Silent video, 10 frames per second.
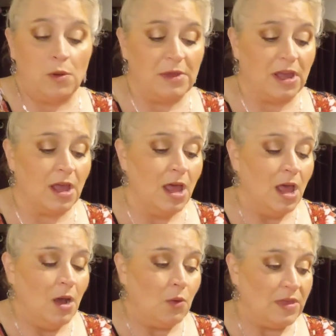warming it
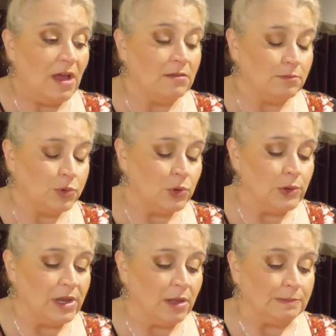or without
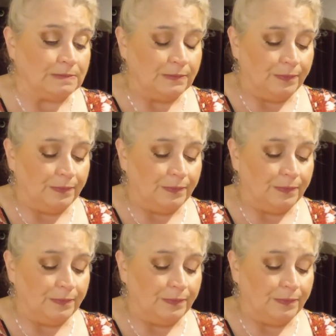brewing it.